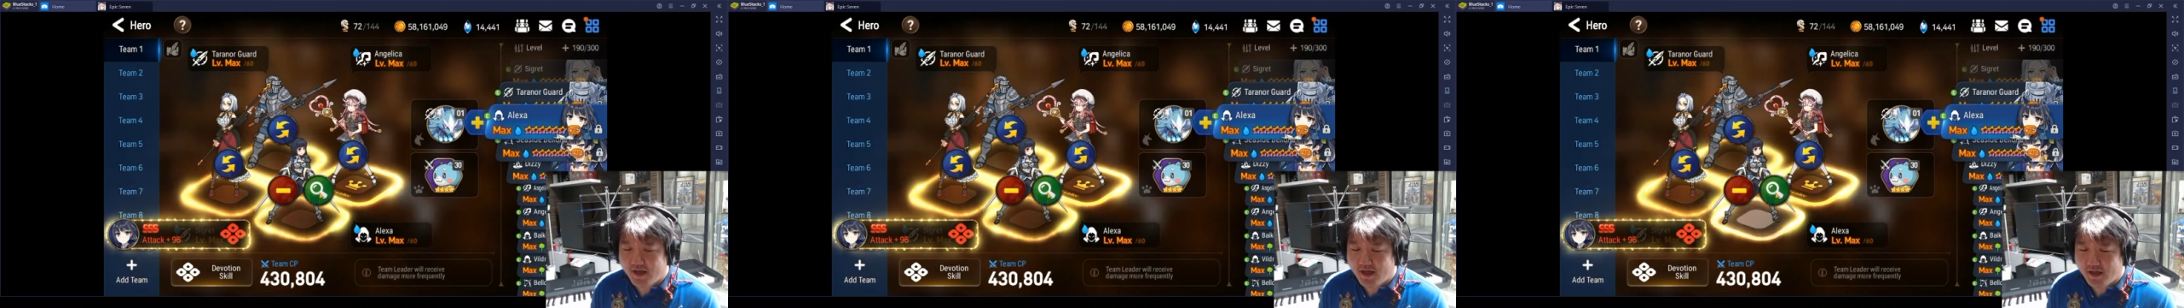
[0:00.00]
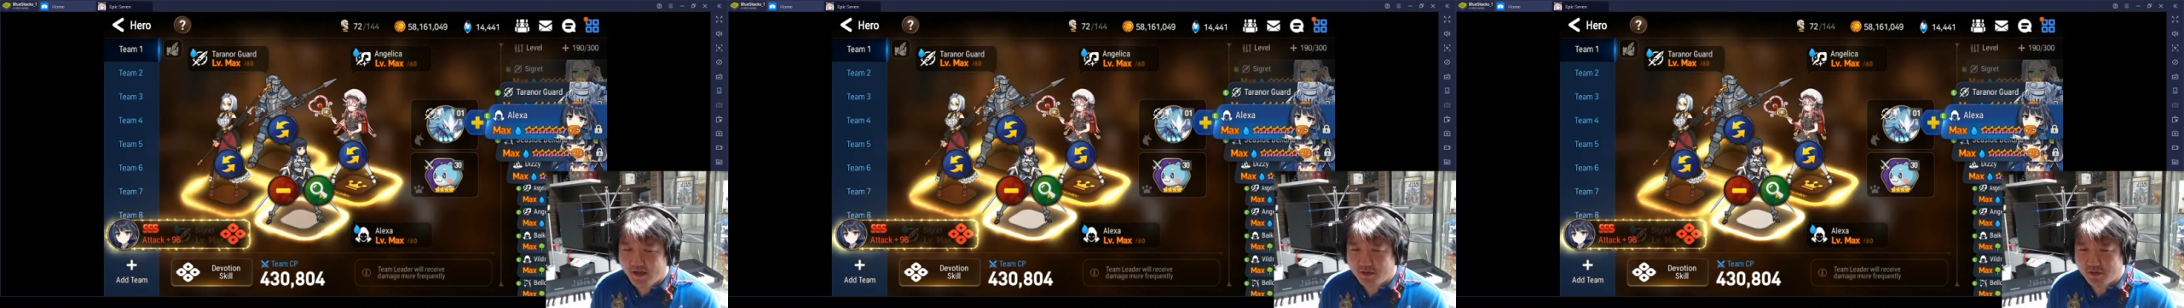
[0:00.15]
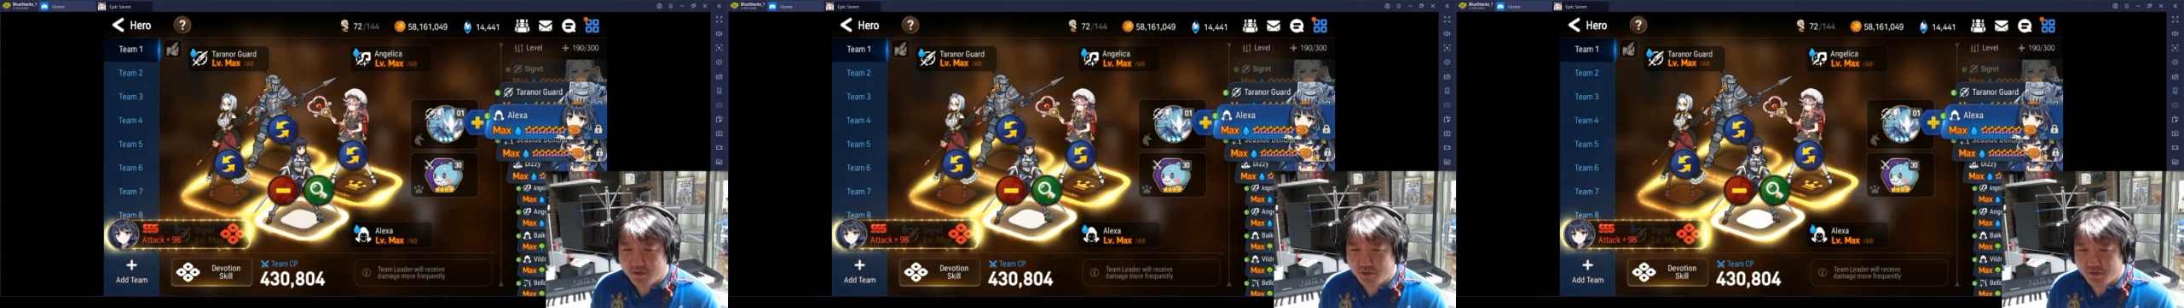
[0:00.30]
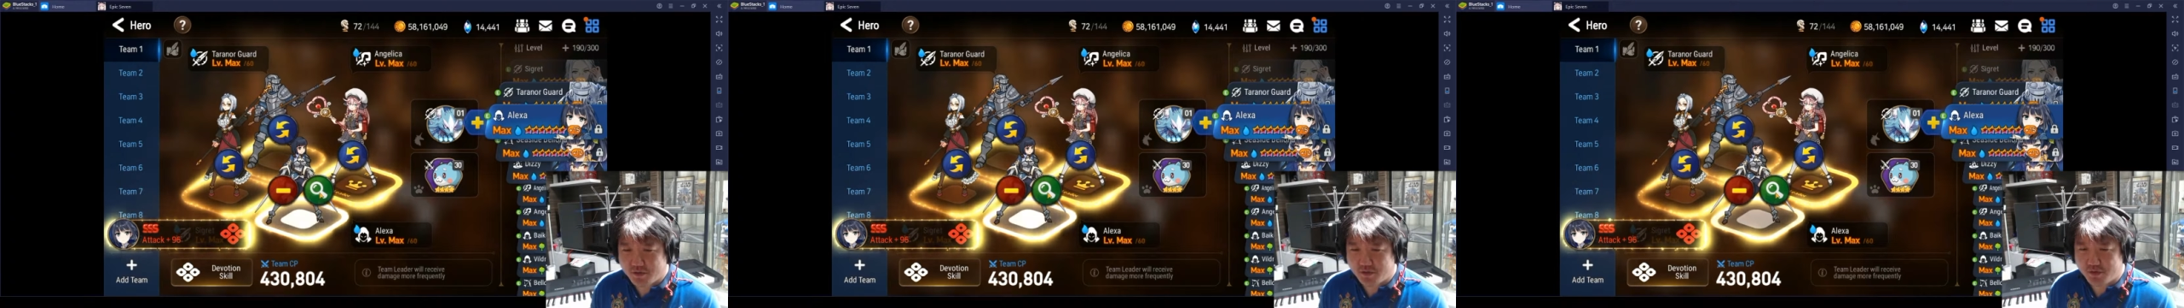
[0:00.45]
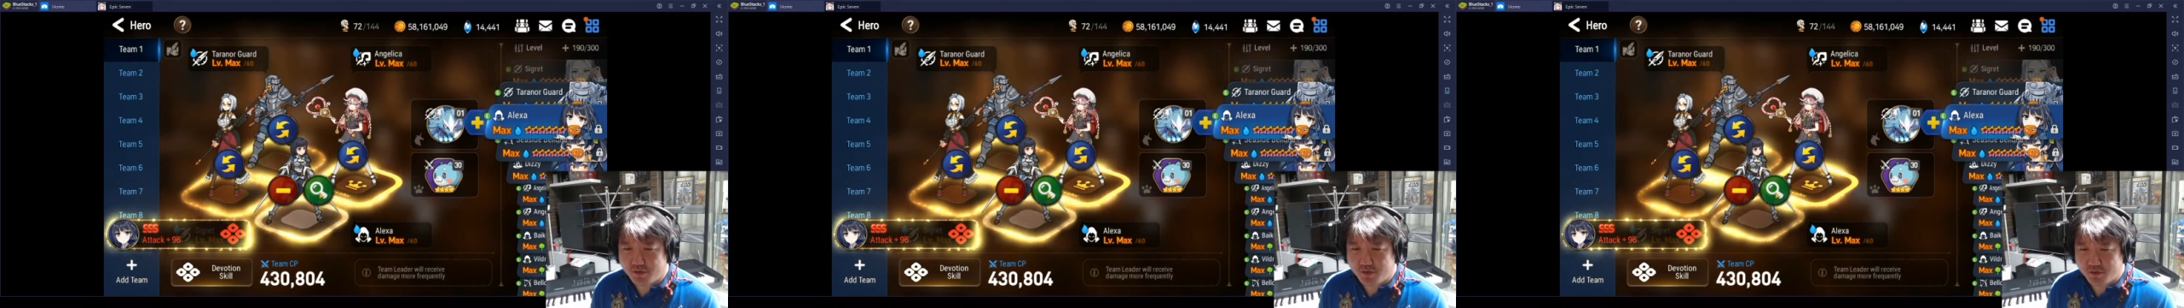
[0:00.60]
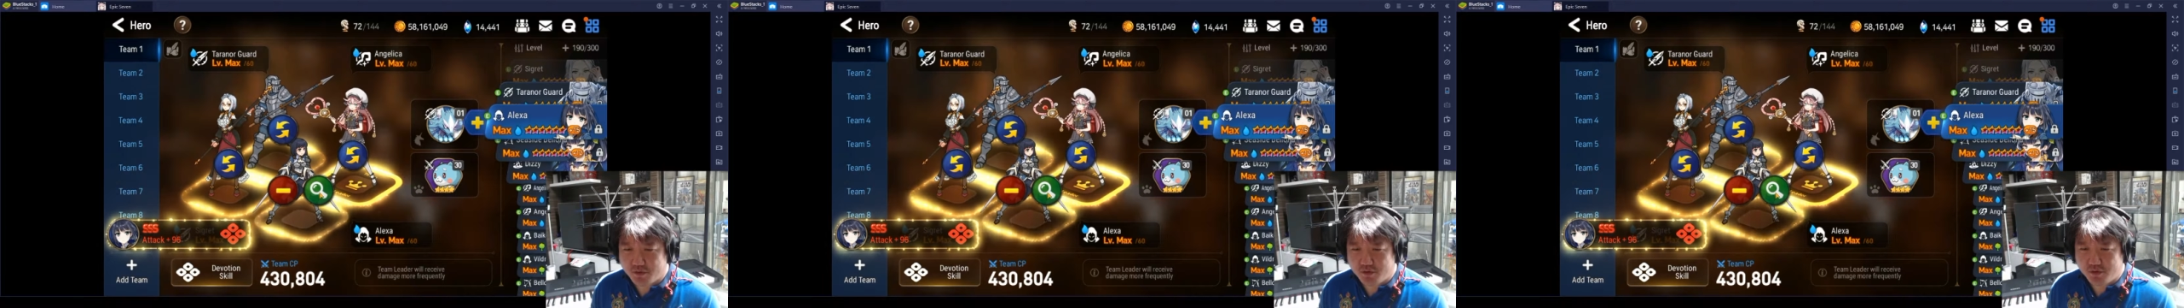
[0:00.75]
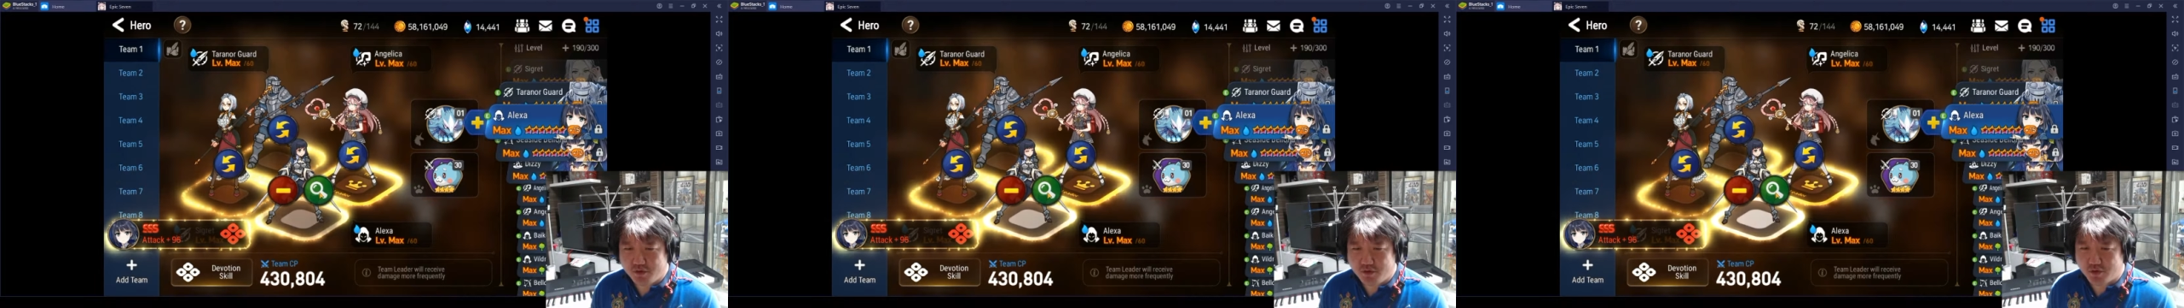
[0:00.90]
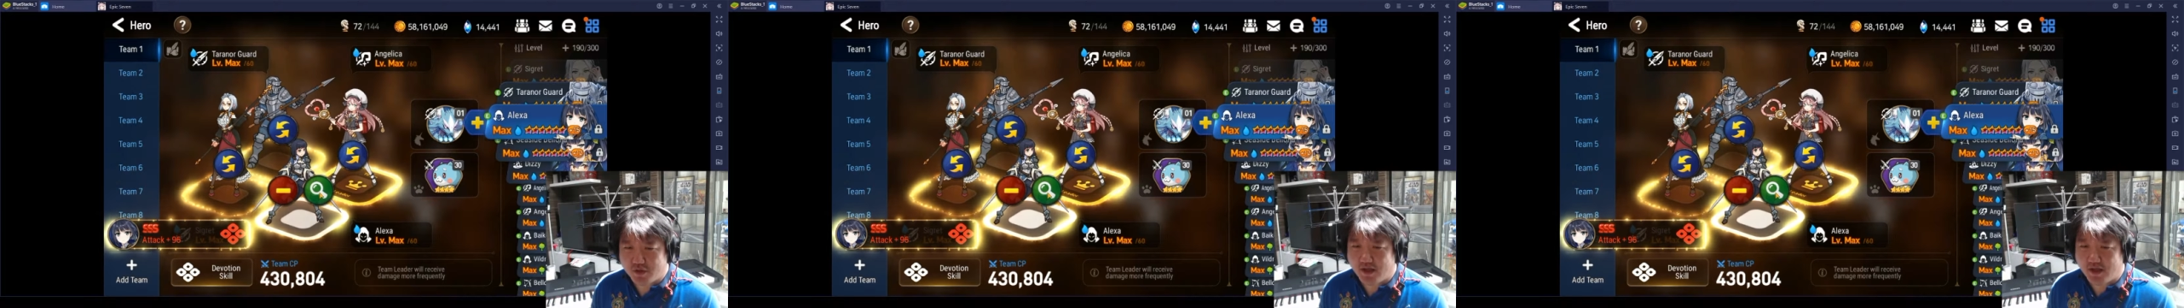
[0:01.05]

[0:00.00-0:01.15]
and also you